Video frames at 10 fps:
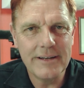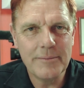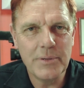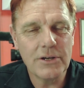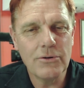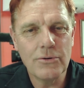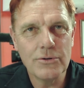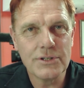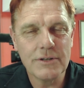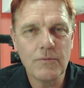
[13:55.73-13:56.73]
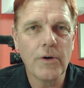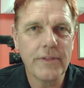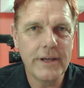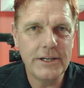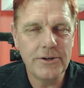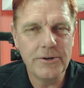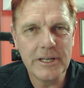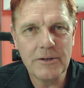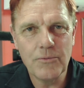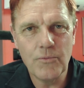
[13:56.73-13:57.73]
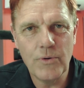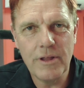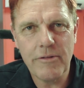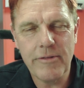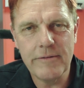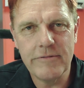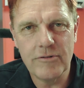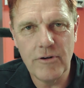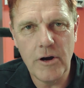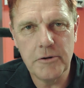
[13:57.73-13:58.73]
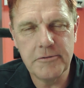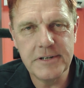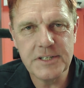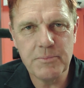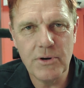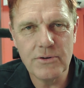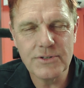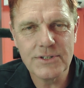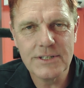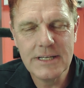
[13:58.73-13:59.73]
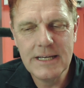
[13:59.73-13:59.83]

because of what they're doing with the Varroa response.